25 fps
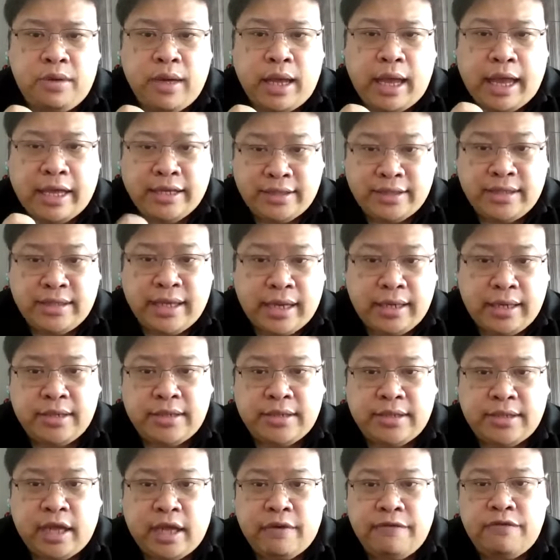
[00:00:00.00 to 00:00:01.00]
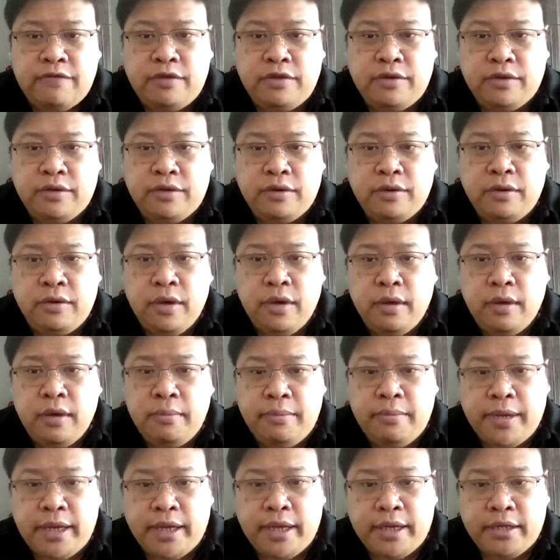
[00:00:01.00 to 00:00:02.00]
asset itself to
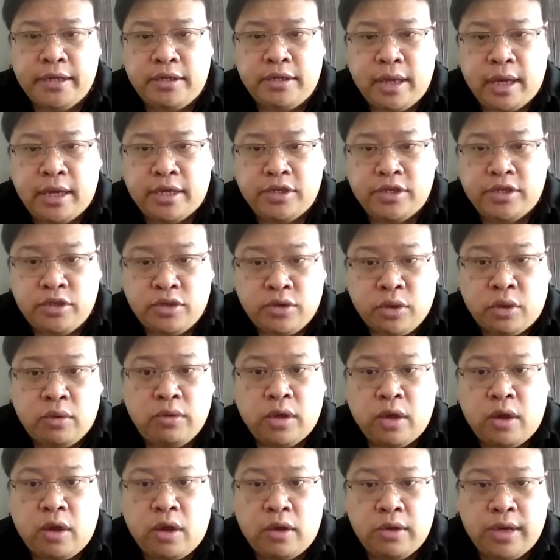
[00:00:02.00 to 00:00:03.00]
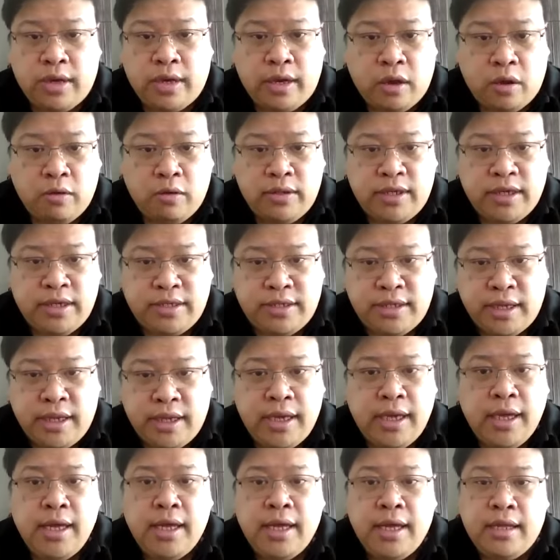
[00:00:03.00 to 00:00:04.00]
be sold on an
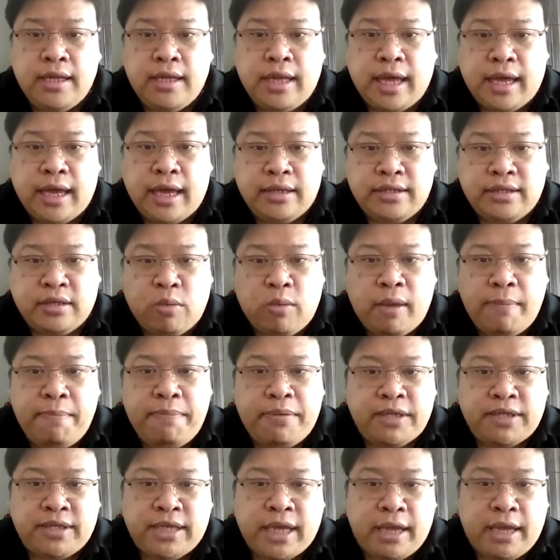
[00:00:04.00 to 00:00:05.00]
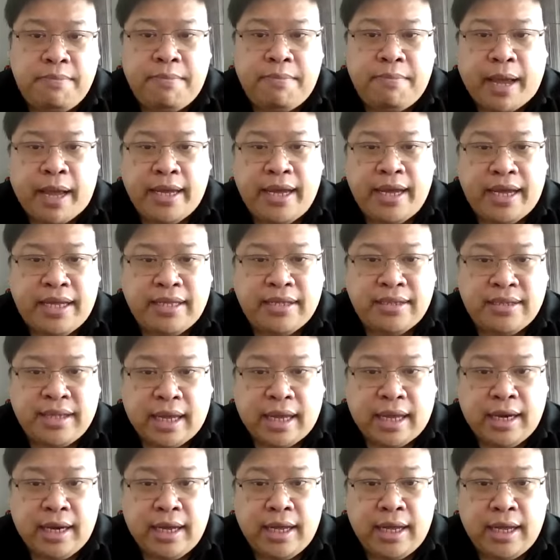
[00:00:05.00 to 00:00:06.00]
OTC, there is a 1% buyer and
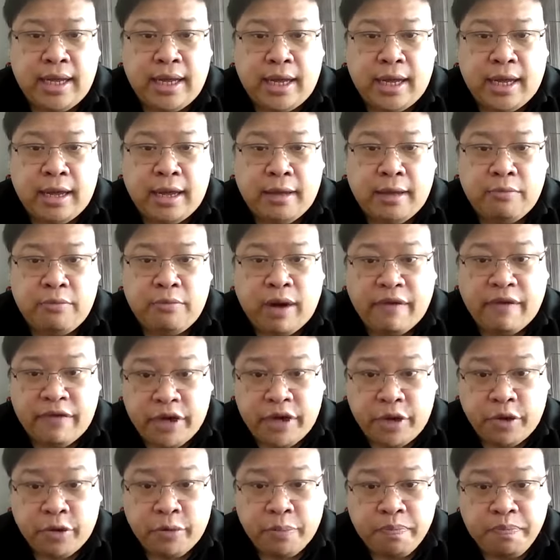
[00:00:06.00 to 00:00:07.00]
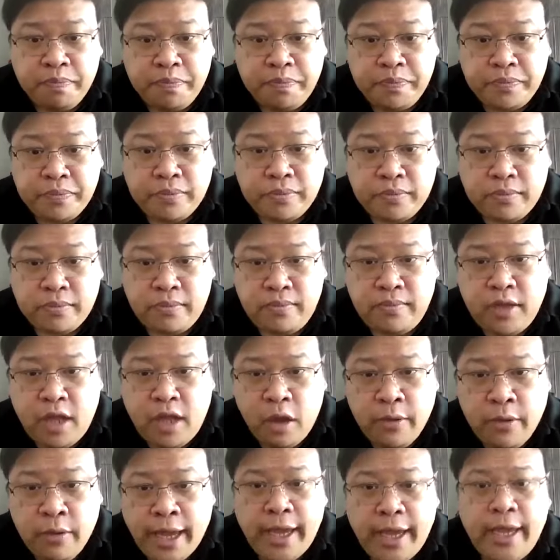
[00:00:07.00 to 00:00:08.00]
seller revenue.
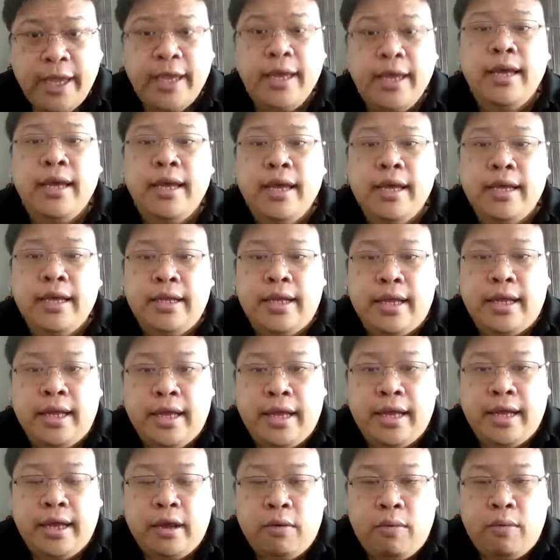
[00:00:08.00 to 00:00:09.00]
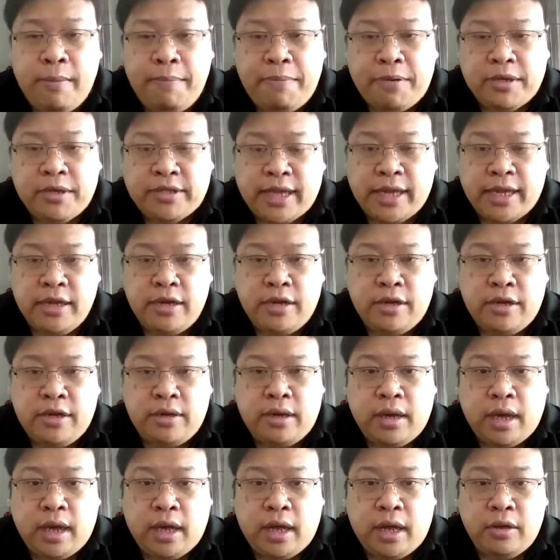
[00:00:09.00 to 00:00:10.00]
Okay. The
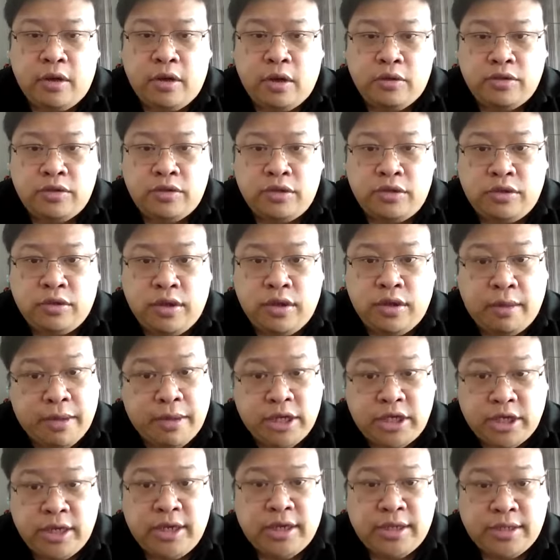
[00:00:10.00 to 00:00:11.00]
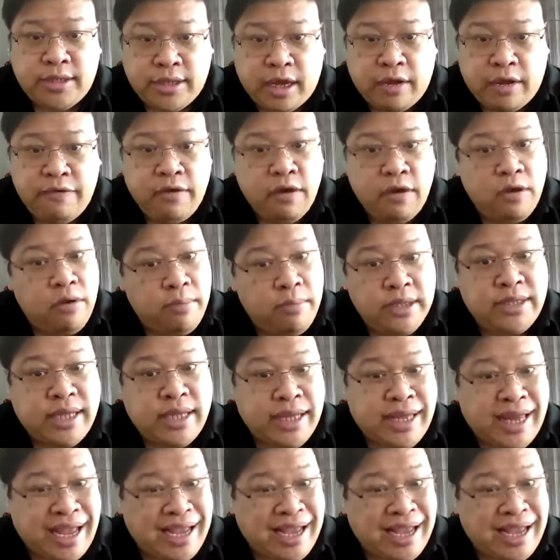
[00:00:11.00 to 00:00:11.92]
1% goes to the merchant itself, means that they're